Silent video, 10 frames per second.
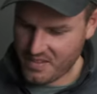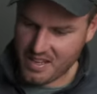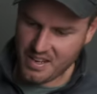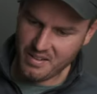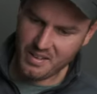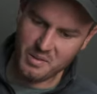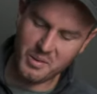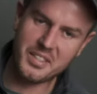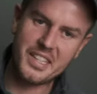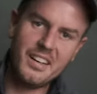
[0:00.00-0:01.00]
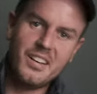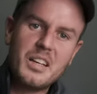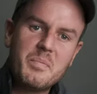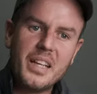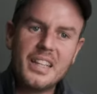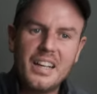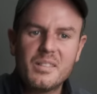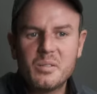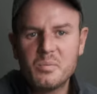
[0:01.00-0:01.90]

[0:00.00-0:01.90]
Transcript: You always think, I'm going to bring that.